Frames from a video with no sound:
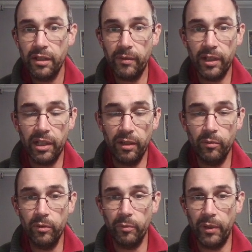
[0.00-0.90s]
So actually,
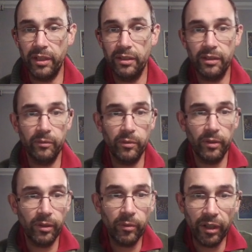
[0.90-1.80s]
all
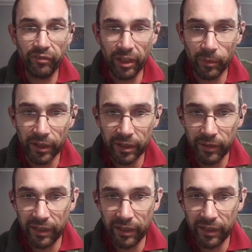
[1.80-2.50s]
I really want to do